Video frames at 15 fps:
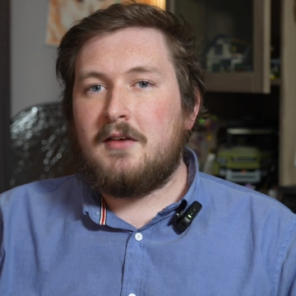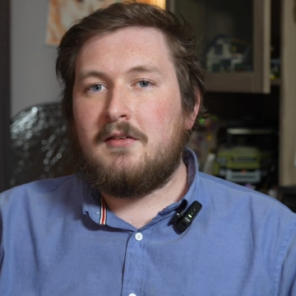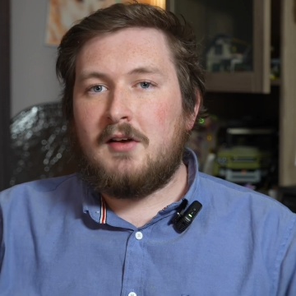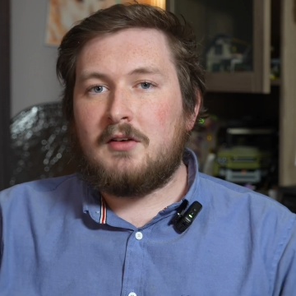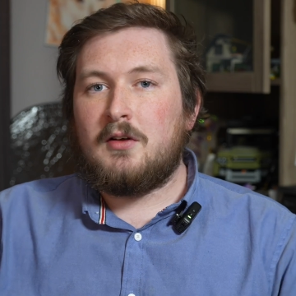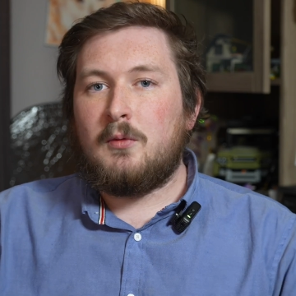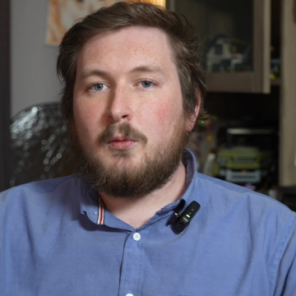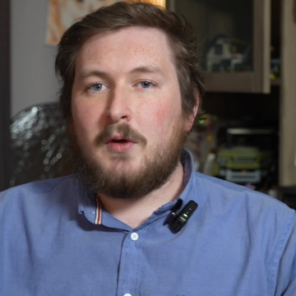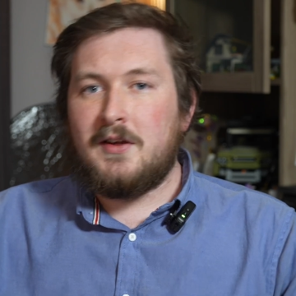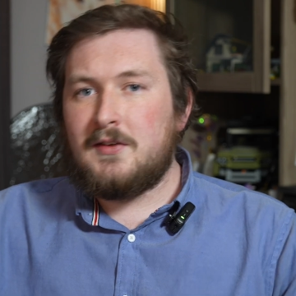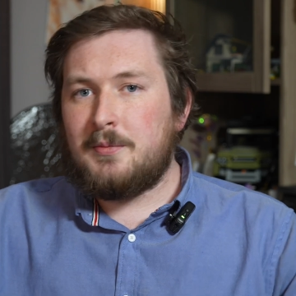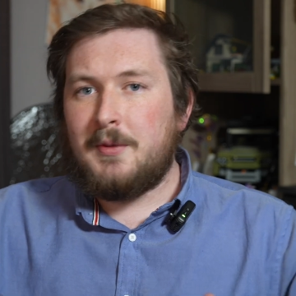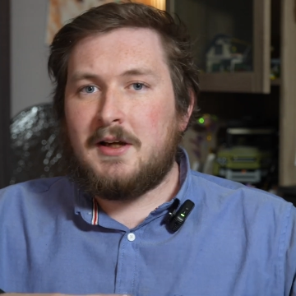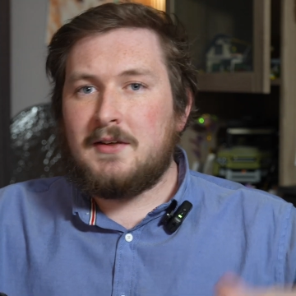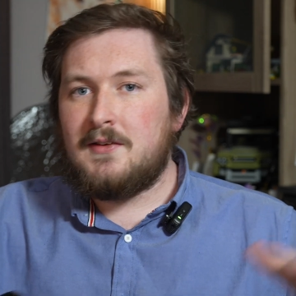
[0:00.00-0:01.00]
around on wet
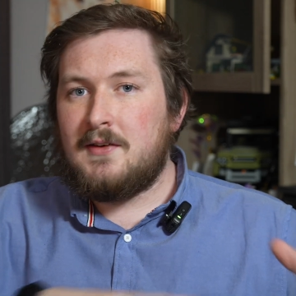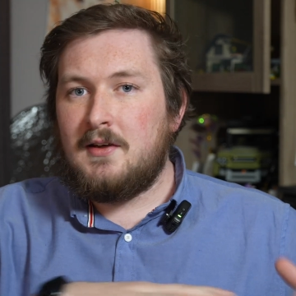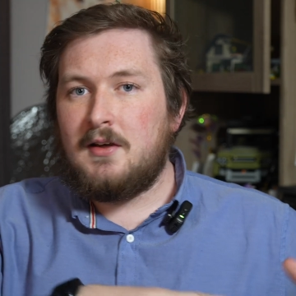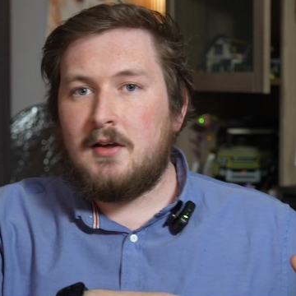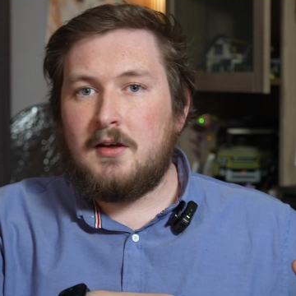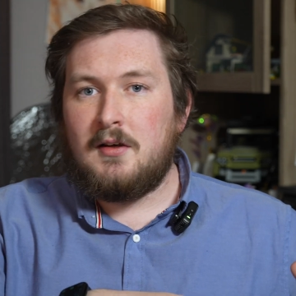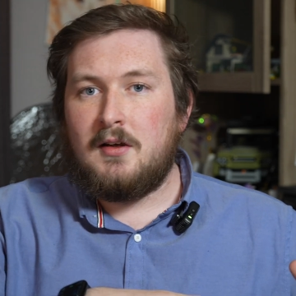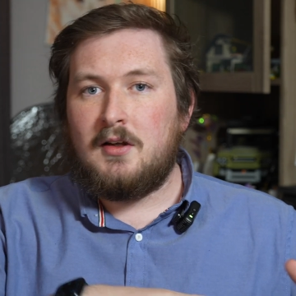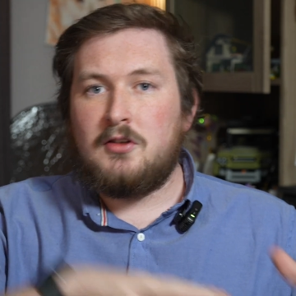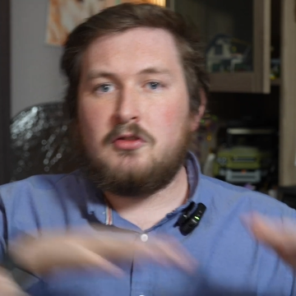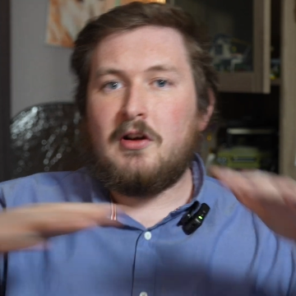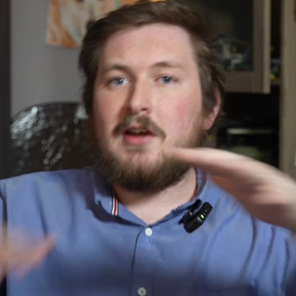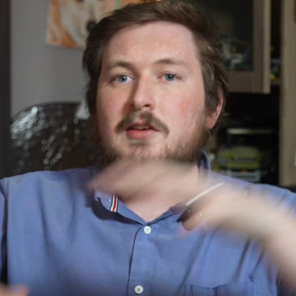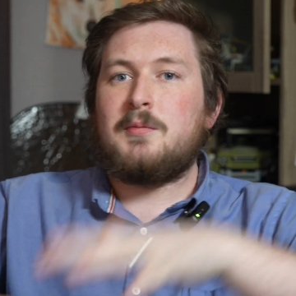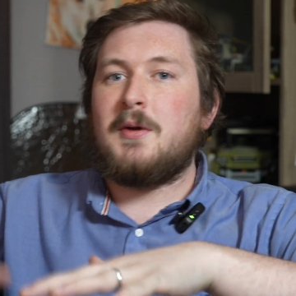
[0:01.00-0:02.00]
spots here and
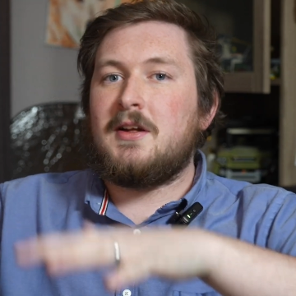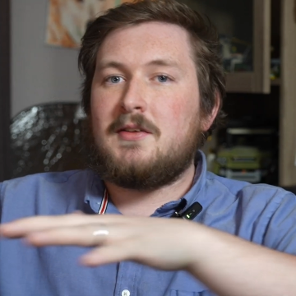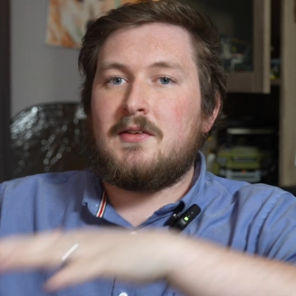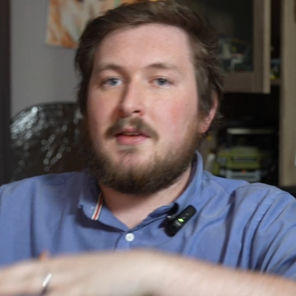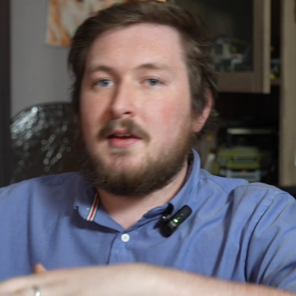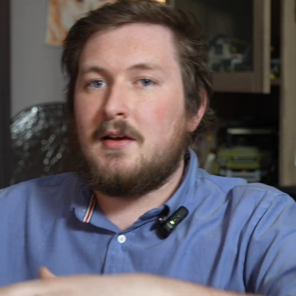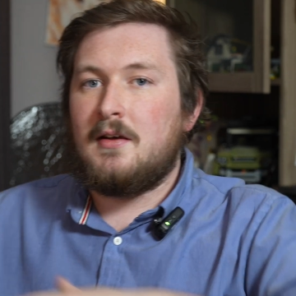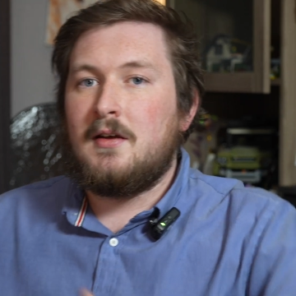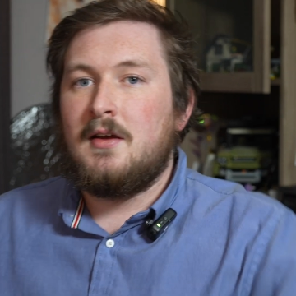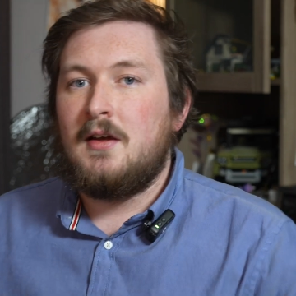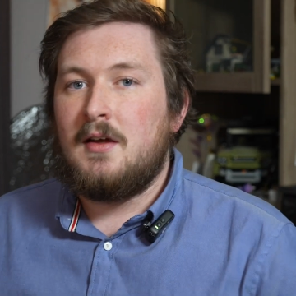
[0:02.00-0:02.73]
dry spots there.